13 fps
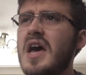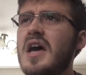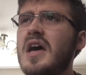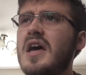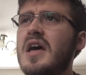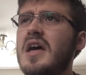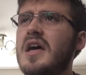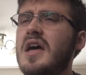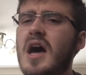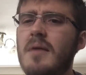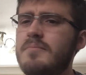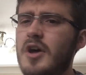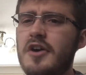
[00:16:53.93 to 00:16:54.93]

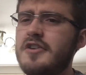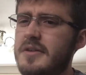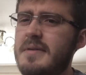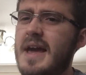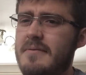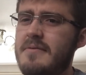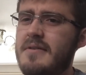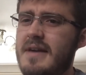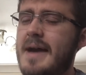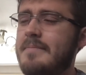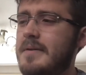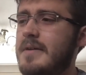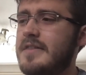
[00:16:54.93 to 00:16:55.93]
I'm not going to be really
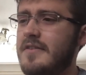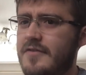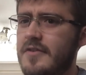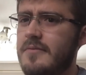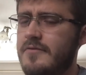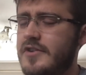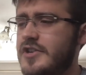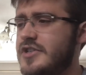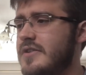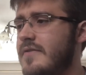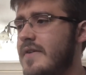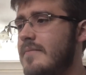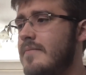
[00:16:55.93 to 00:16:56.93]
happy about the film version
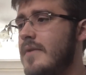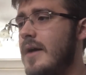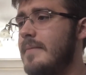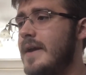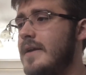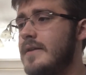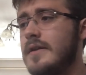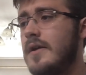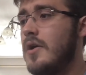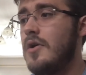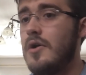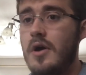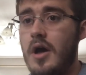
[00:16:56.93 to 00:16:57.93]
of him. I mean,
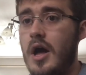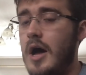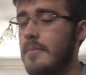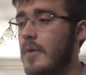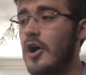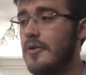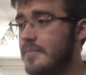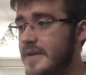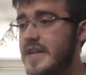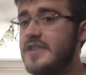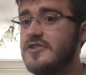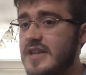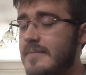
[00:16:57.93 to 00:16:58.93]
I'm hoping
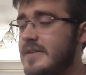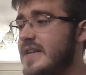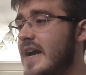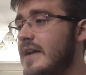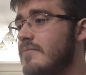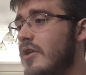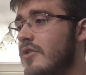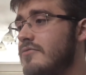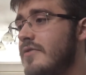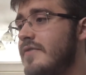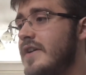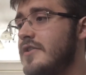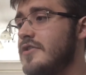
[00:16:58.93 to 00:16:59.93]
he does have a tank mode
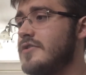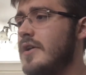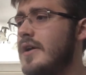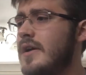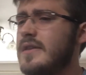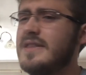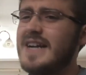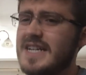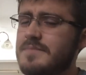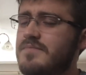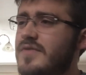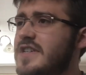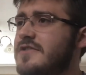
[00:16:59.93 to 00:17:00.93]
with it, because that's
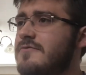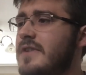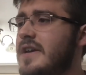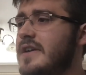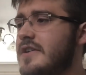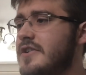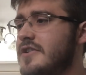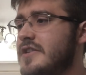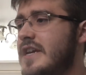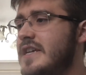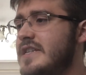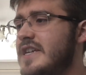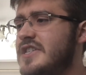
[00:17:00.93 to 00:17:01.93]
Blitzwing, because
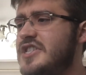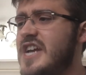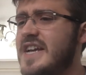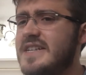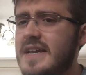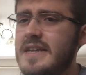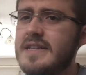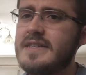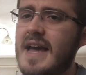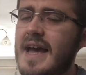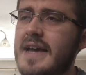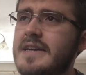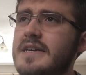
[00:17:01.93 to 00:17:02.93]
he's a jet and a
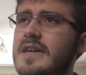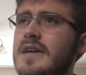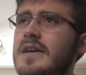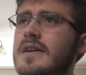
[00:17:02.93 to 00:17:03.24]
tank.